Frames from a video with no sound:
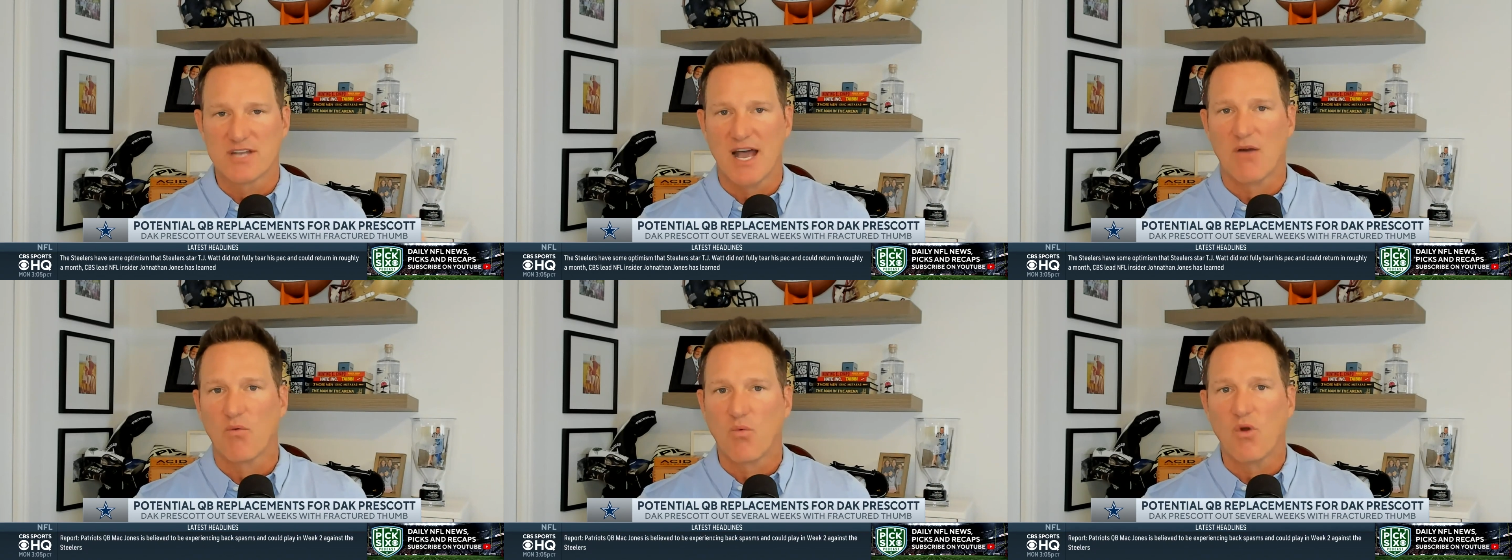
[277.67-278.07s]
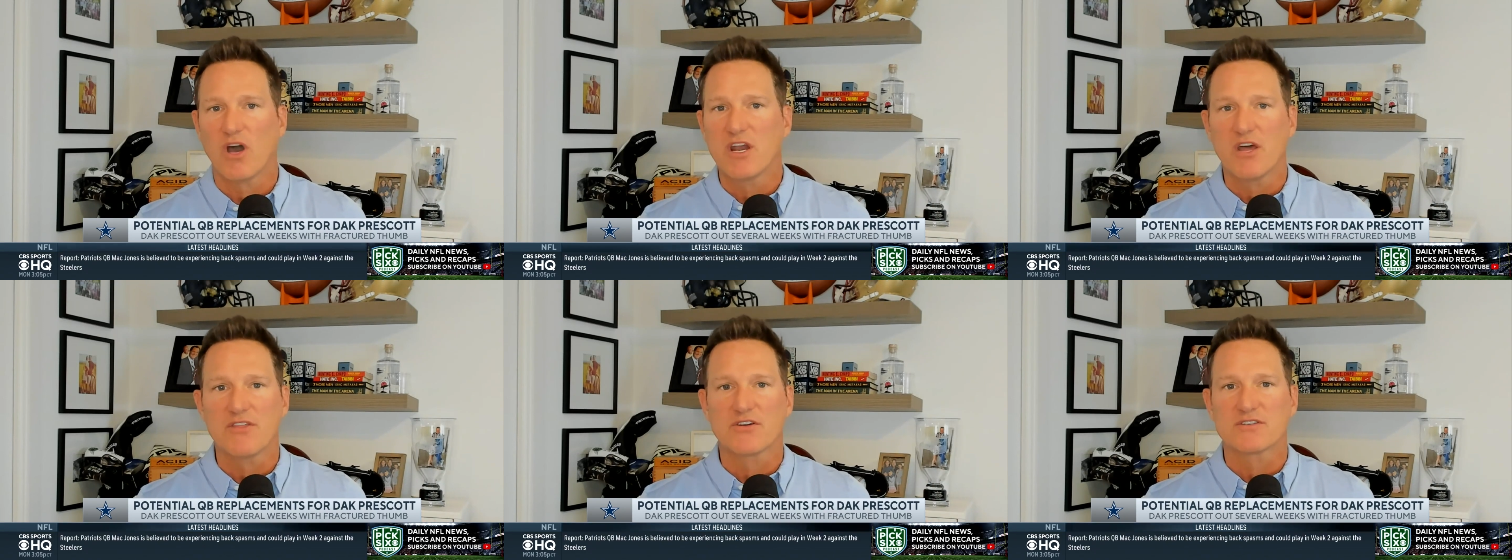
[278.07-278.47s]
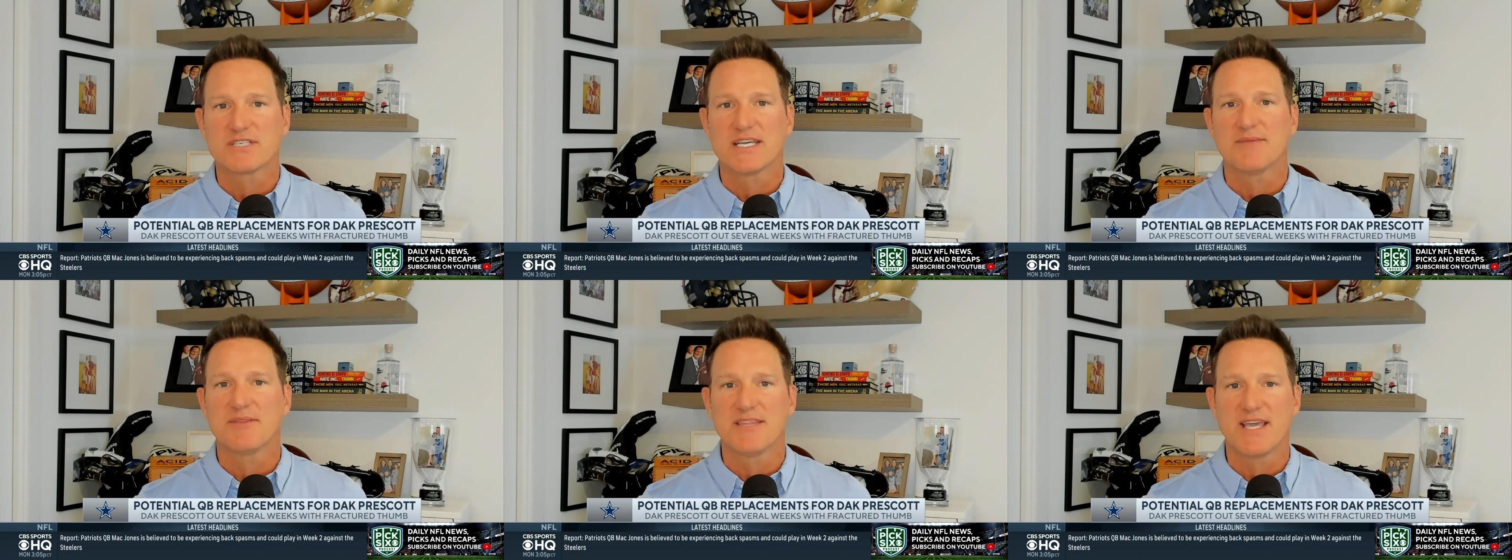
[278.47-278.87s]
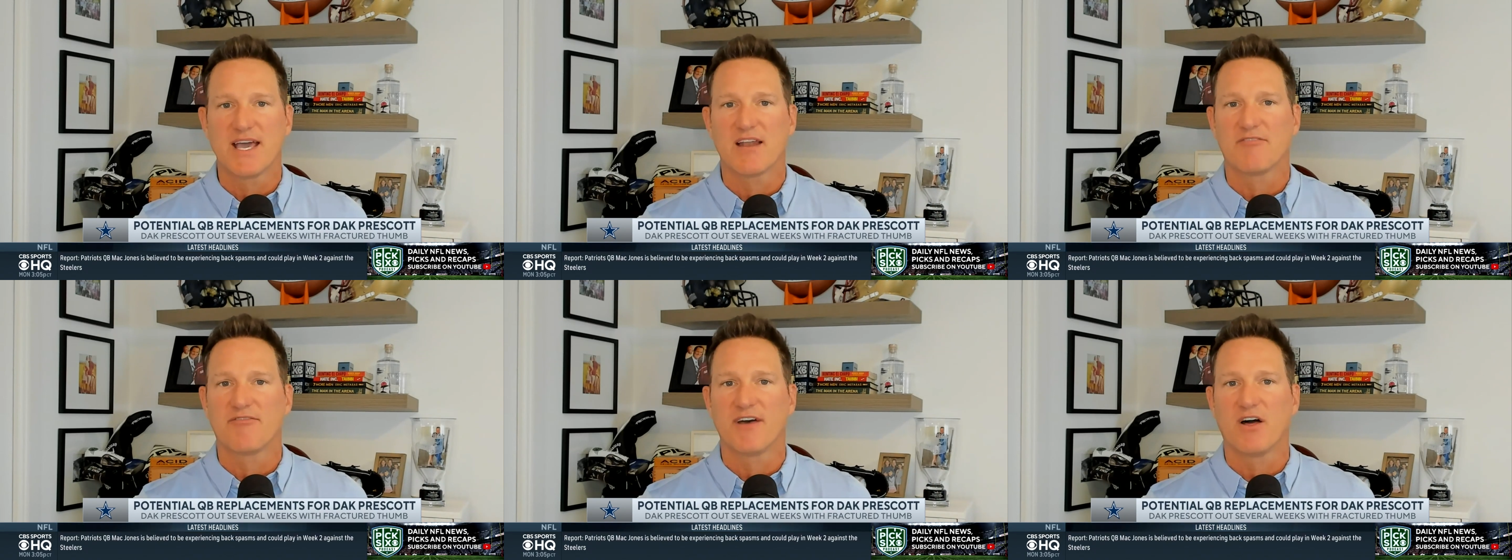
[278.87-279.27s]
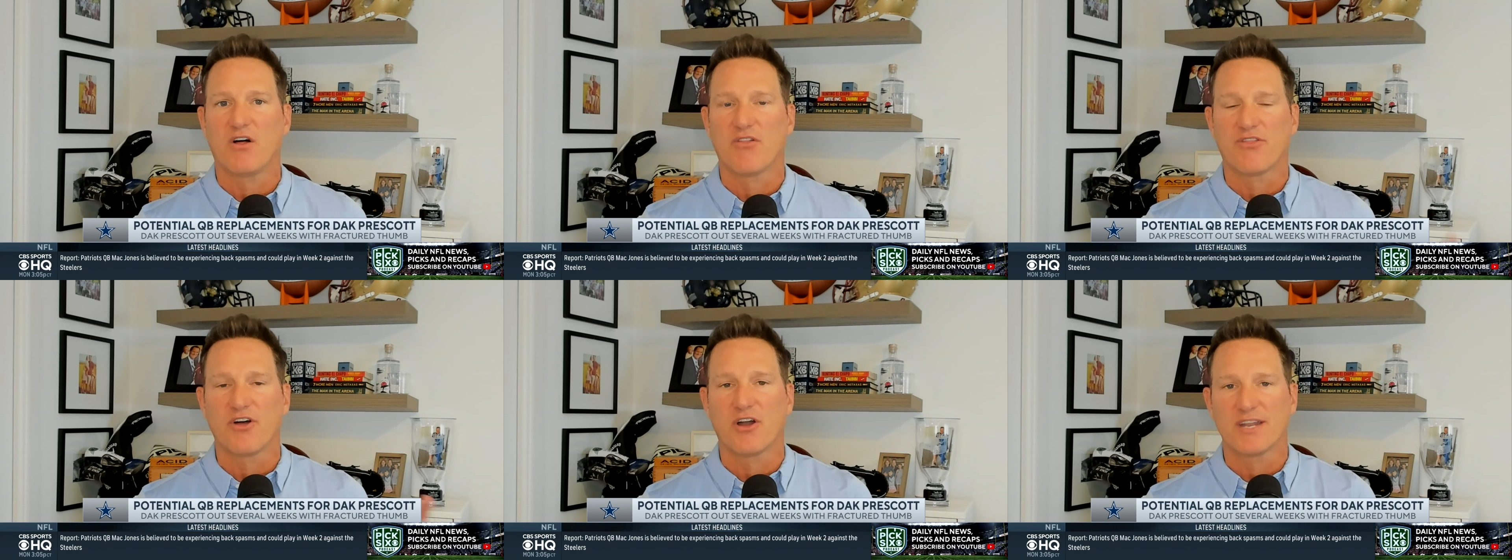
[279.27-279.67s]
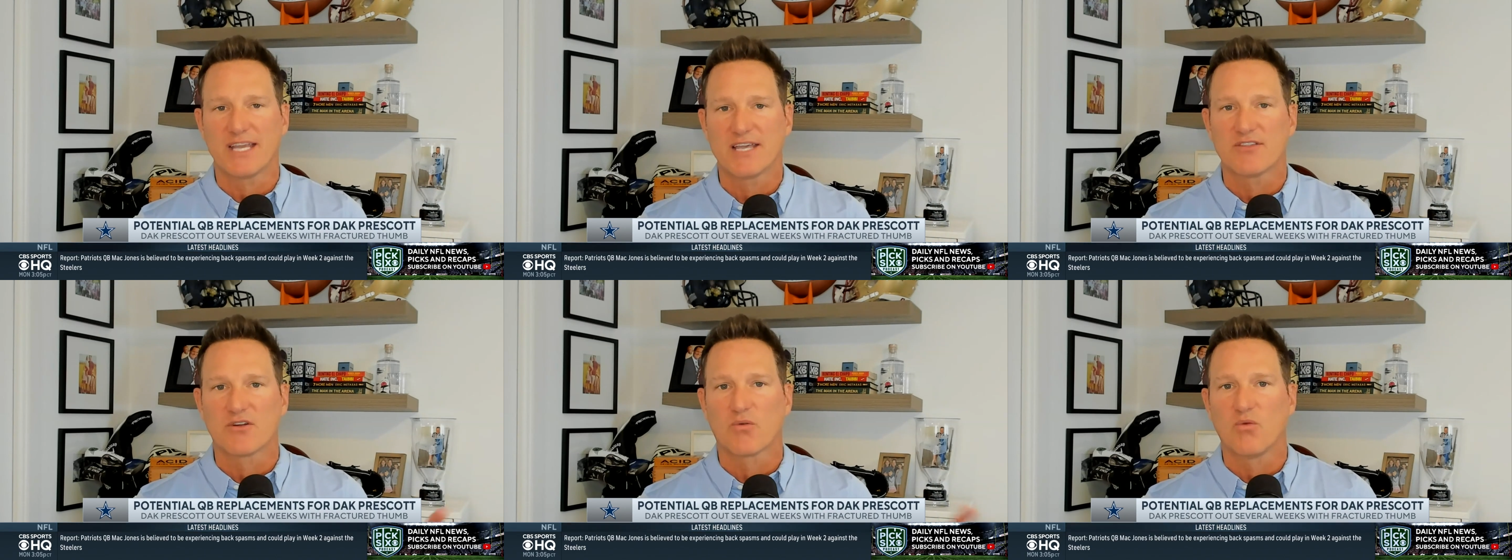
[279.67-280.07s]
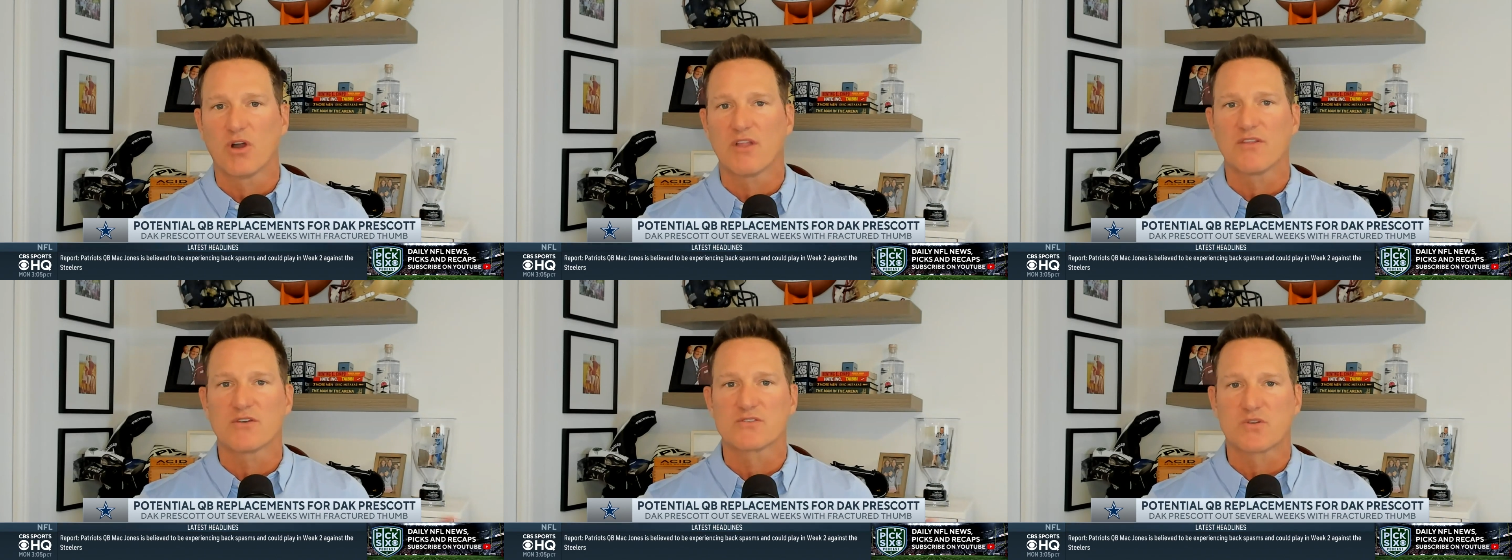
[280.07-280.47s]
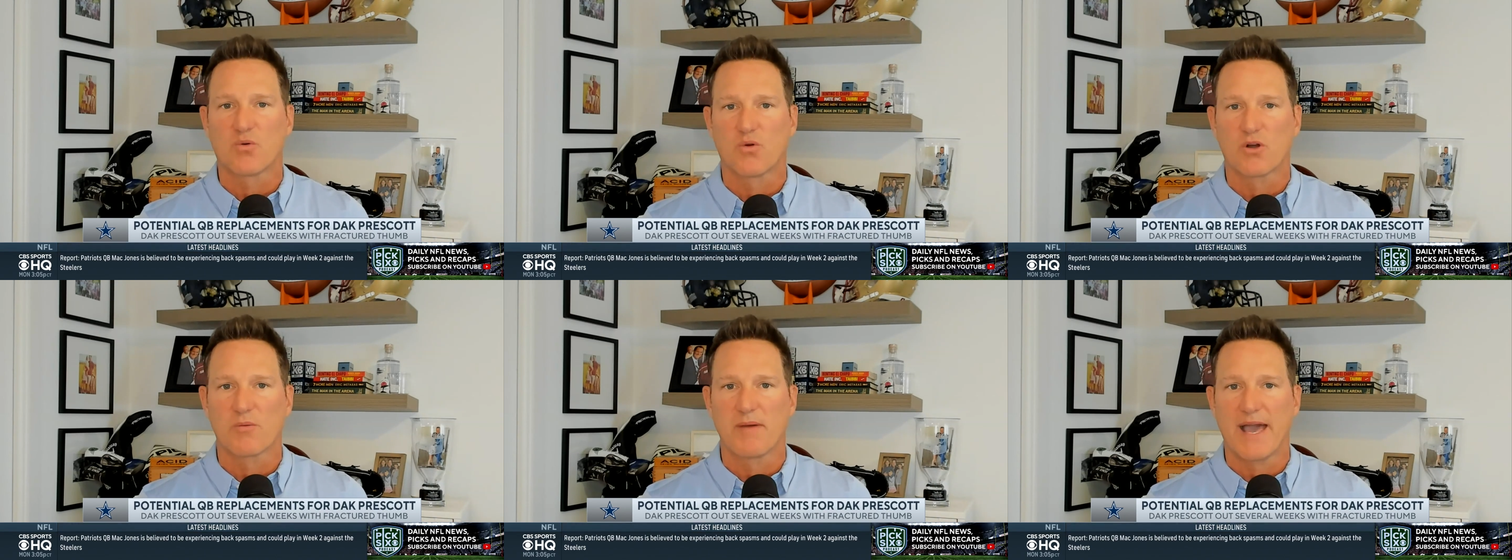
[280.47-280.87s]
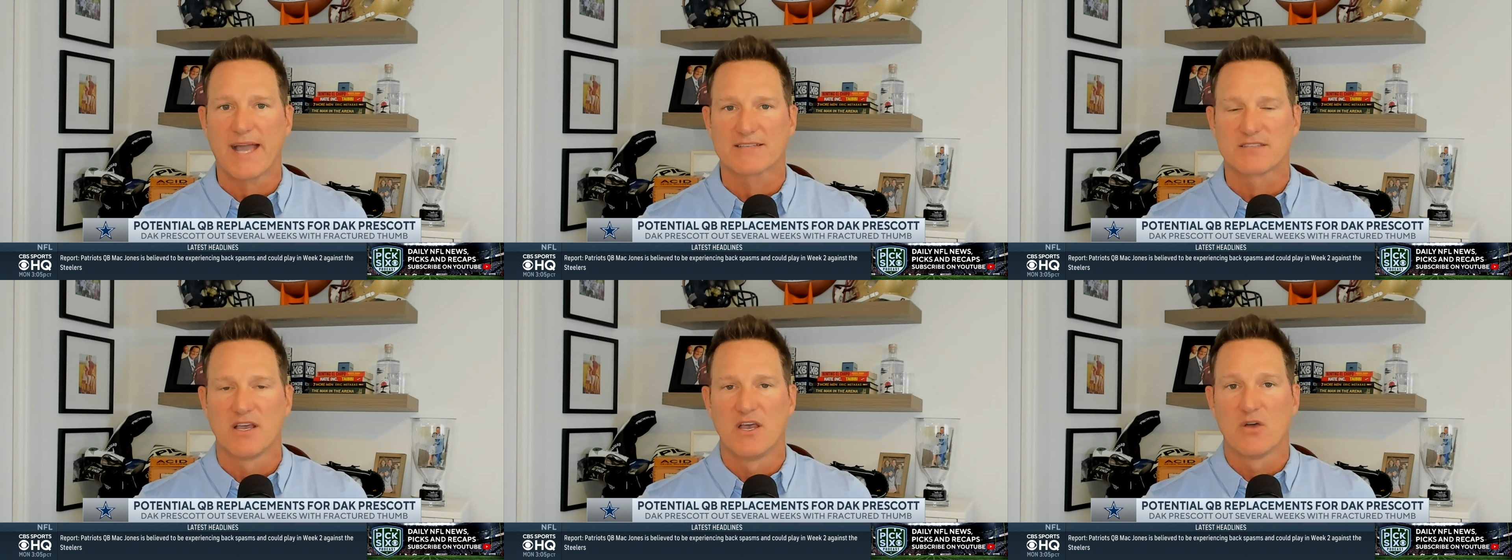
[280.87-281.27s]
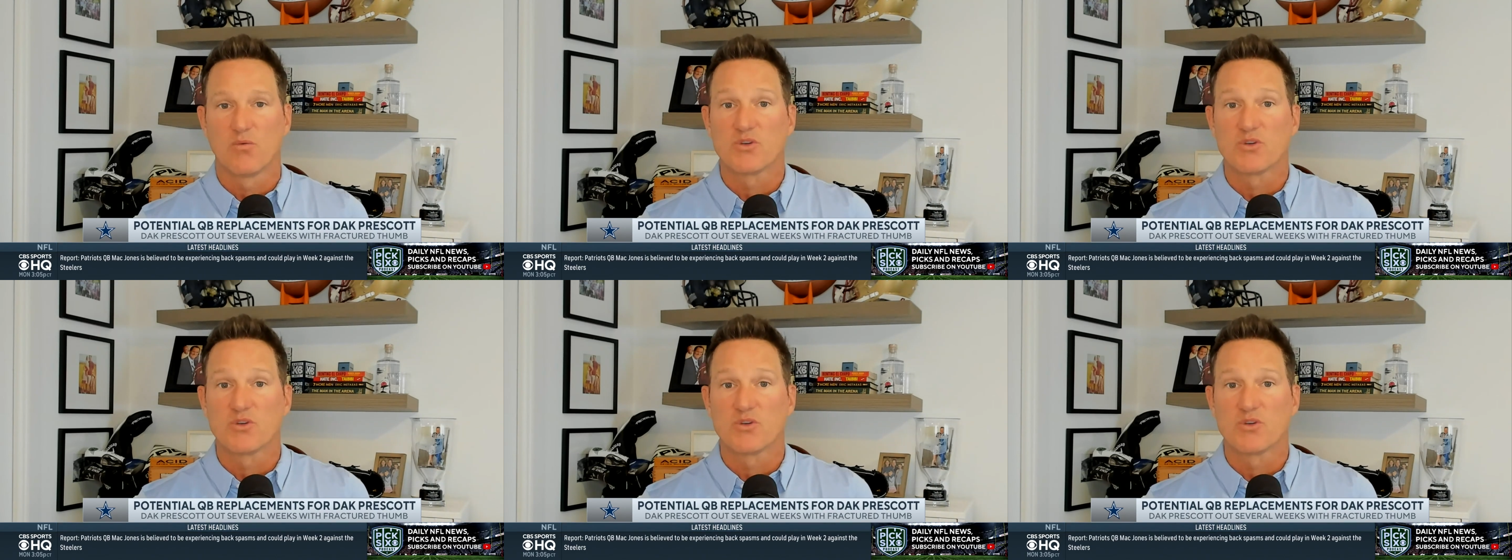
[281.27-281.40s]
Not one other team in the NFL thought either one of those quarterbacks